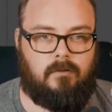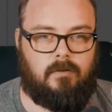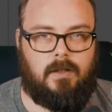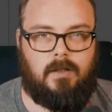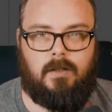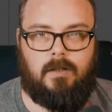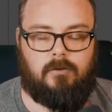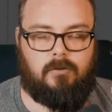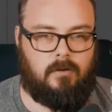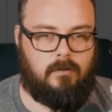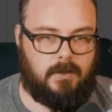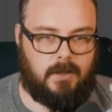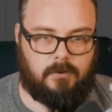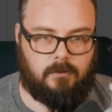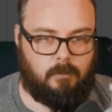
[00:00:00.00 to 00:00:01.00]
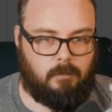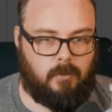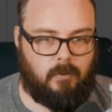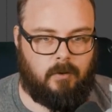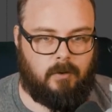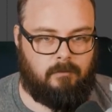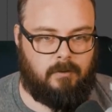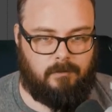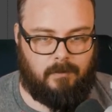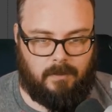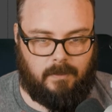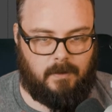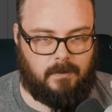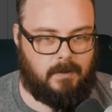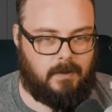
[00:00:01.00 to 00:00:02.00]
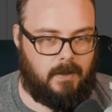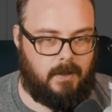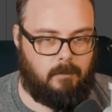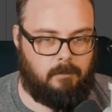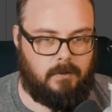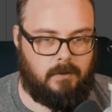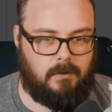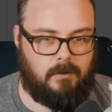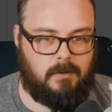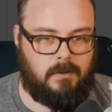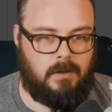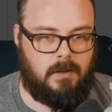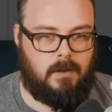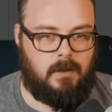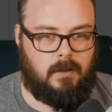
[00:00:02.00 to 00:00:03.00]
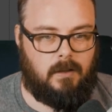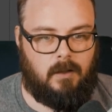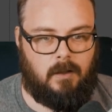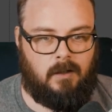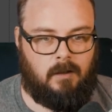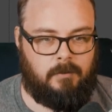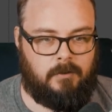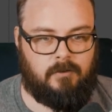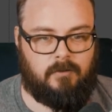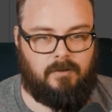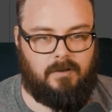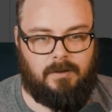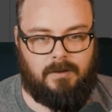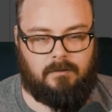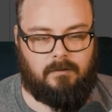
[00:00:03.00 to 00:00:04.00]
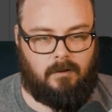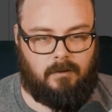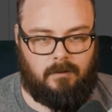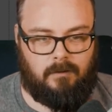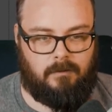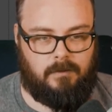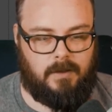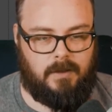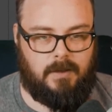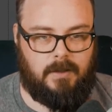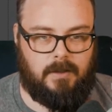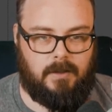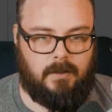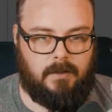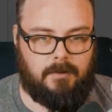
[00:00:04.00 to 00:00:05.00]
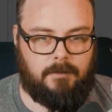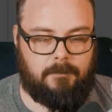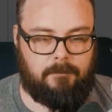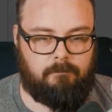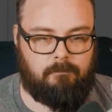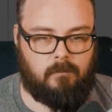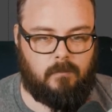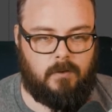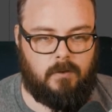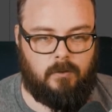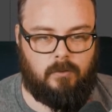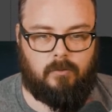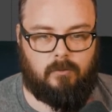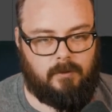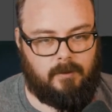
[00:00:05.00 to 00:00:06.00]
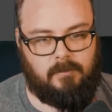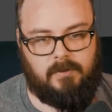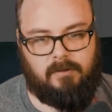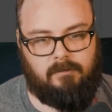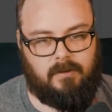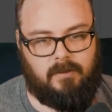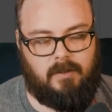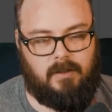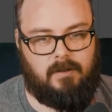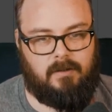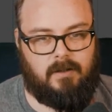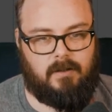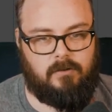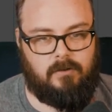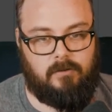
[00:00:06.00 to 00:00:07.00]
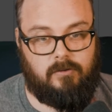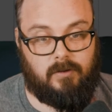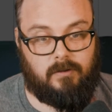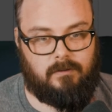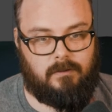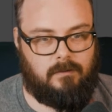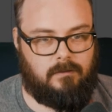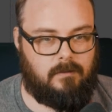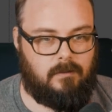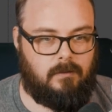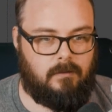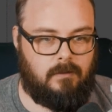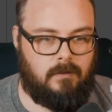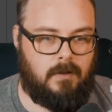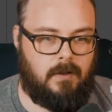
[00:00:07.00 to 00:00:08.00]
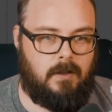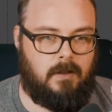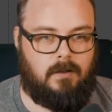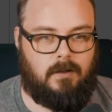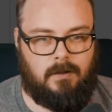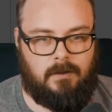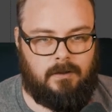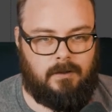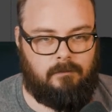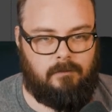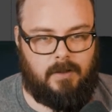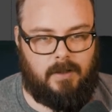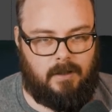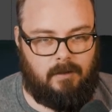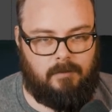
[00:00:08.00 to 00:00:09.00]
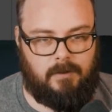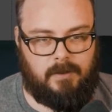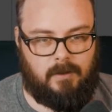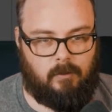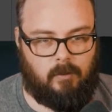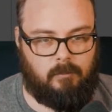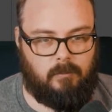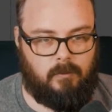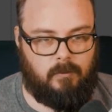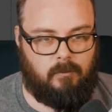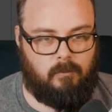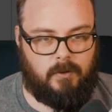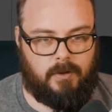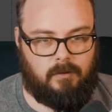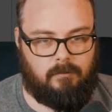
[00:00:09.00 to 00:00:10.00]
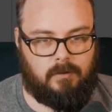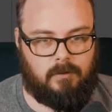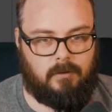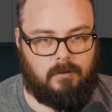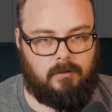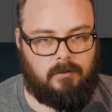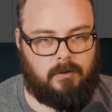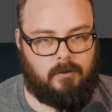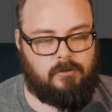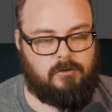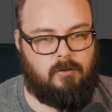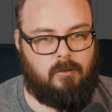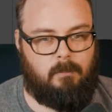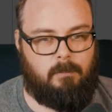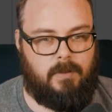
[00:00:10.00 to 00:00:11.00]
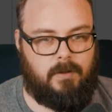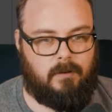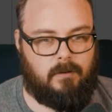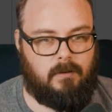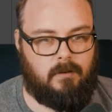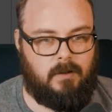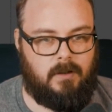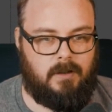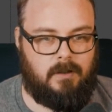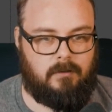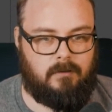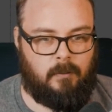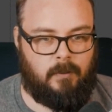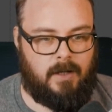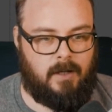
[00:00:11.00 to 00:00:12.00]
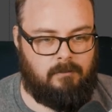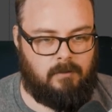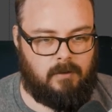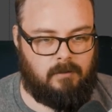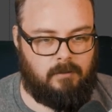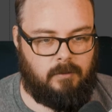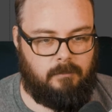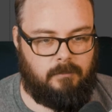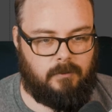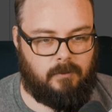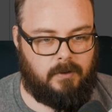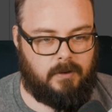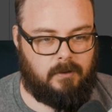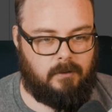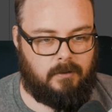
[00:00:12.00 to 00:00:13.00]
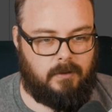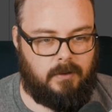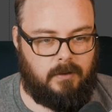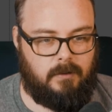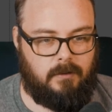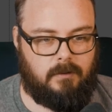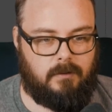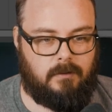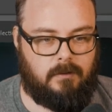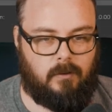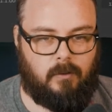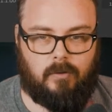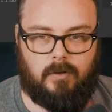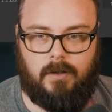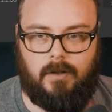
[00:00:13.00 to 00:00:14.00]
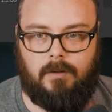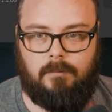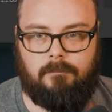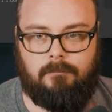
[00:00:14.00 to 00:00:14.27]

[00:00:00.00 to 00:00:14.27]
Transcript: a transaction report of everything that happened. It just lists all of the new scripts and everything that you just installed. And then if you have any that are removed, whatever, it'll show up there. So we have all of them. So click OK. OK.